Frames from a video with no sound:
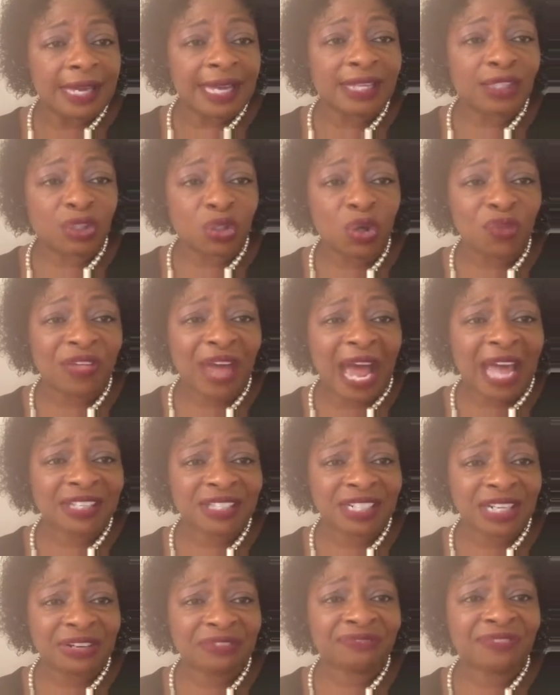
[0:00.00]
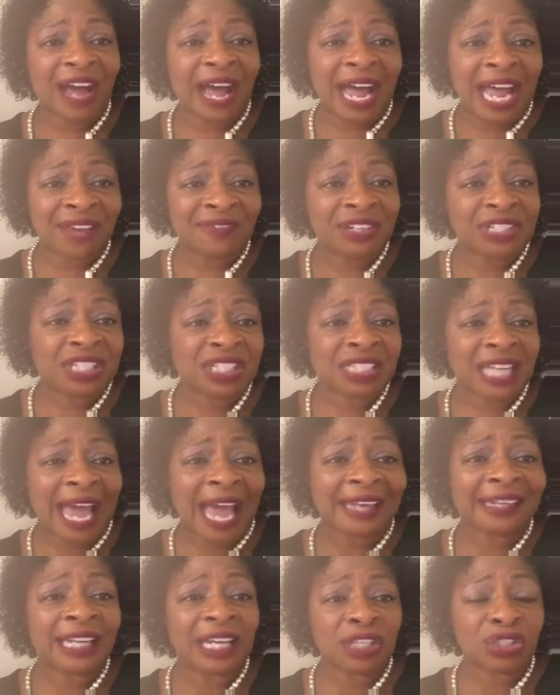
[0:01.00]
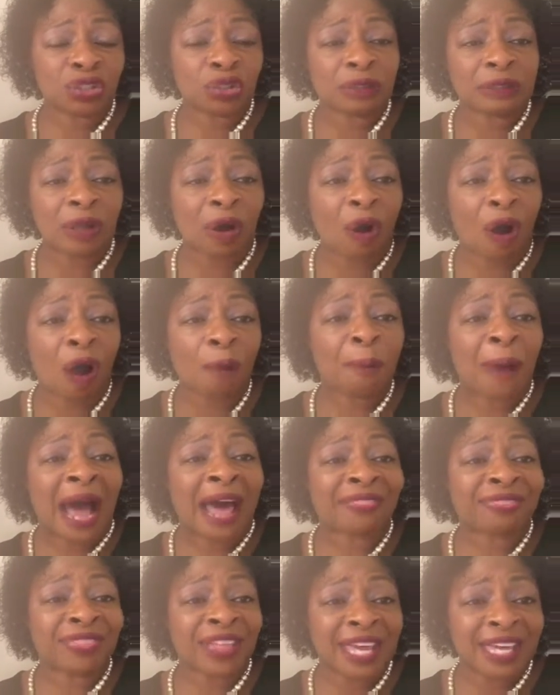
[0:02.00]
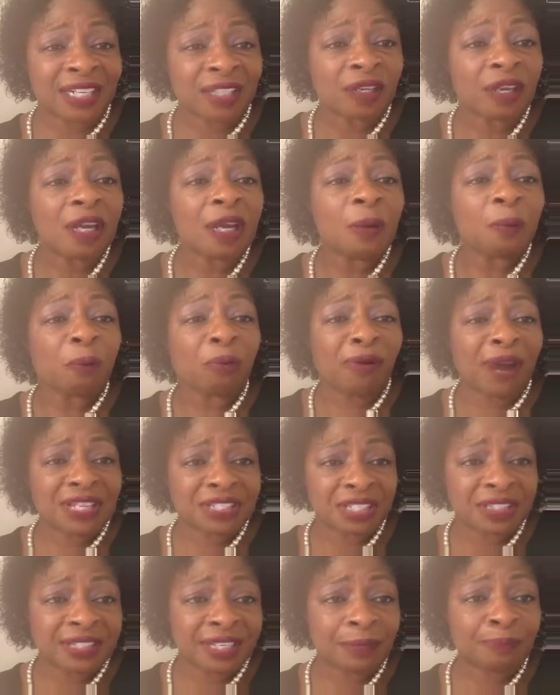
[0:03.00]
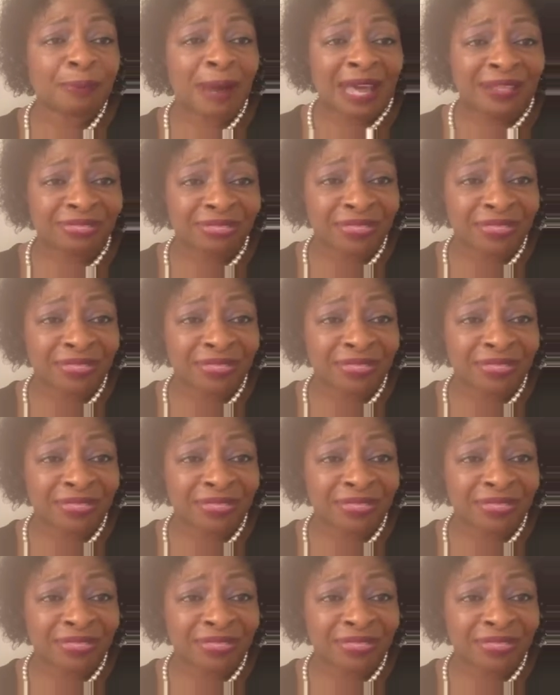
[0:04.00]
in 2005 and signed into law by then President